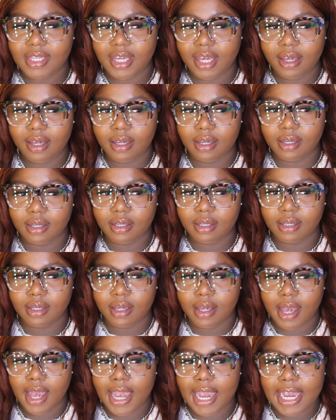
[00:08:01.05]
Yeah,
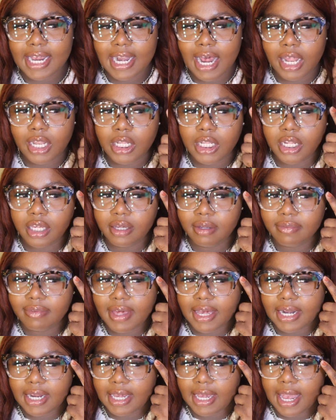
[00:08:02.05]
and I love
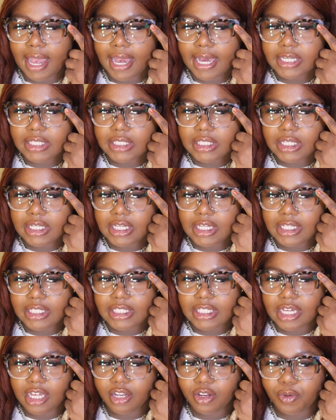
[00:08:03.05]
that it has the
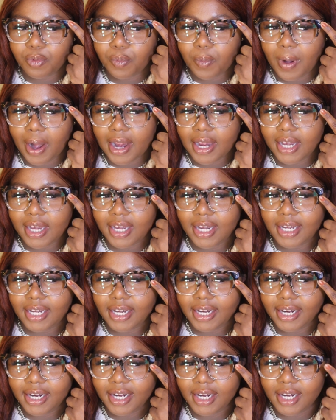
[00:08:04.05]
detailing right
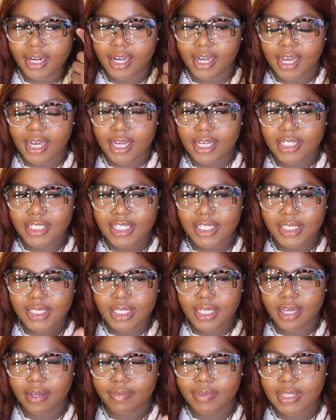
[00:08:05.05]
here just
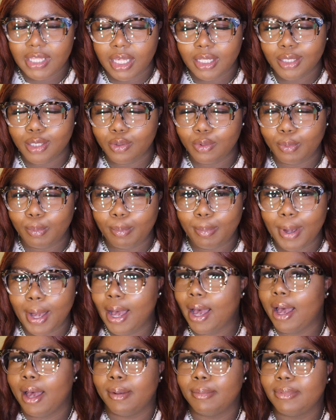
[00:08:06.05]
to give it that little
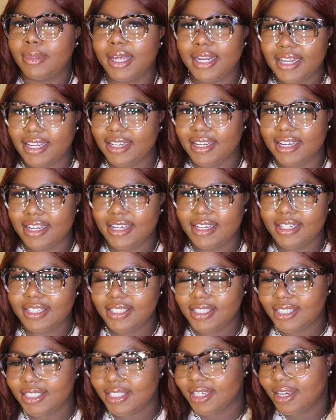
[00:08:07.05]
pop that it
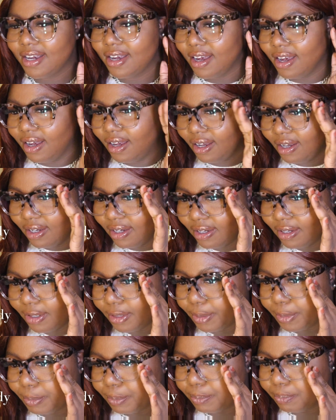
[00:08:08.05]
needs.
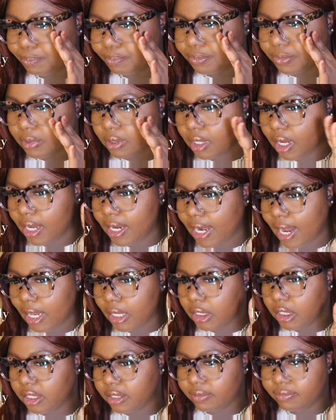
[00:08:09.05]
And I
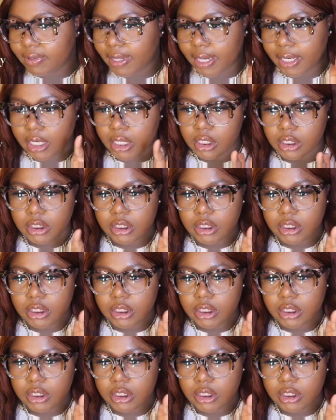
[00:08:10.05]
love that